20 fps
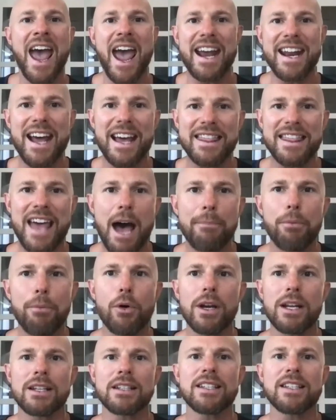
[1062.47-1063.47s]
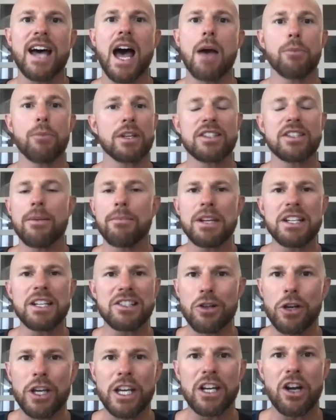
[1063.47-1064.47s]
And at that point in time, when somebody's
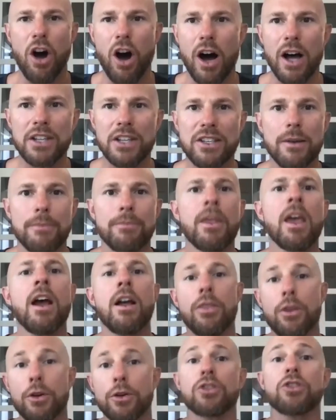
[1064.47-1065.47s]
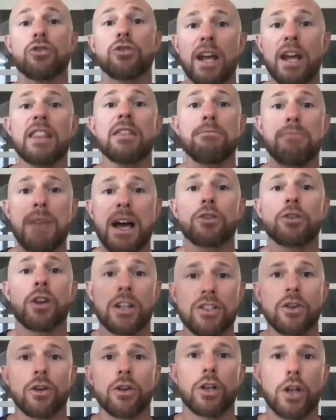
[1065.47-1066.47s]
looking awesome, their strength
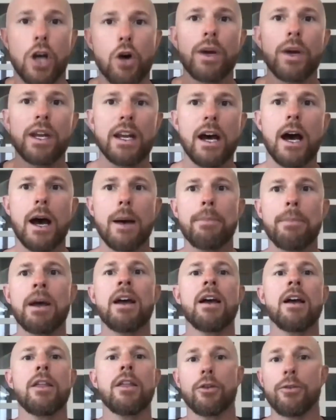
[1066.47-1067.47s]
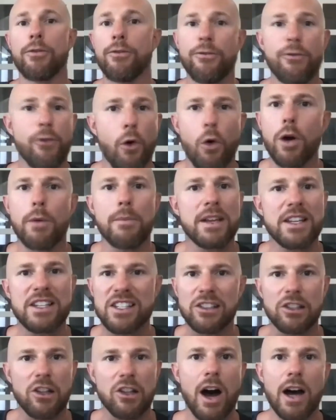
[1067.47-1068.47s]
metrics are going up, their form is
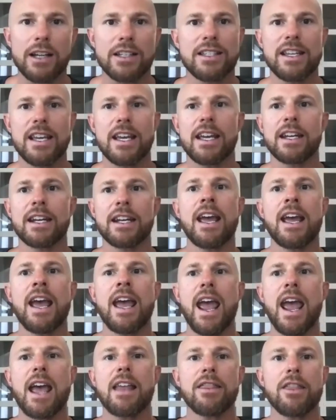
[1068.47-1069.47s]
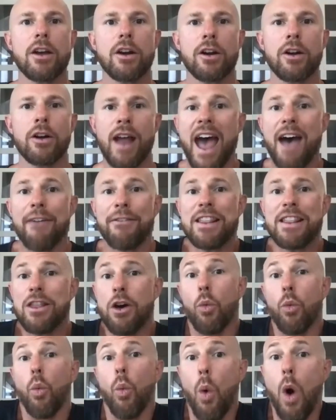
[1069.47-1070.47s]
locked in and they're having
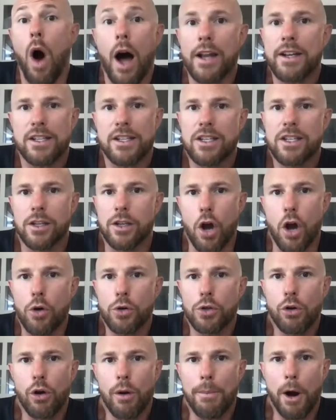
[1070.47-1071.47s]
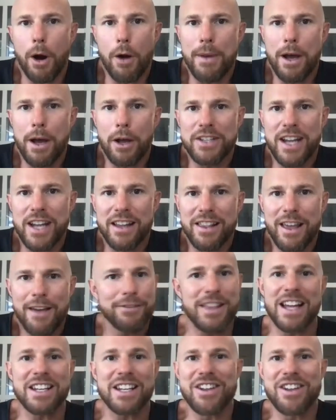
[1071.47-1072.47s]
the want to go to a barbell
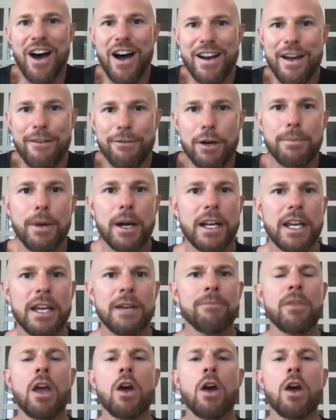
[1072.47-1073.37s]
deadlift. That's not everybody.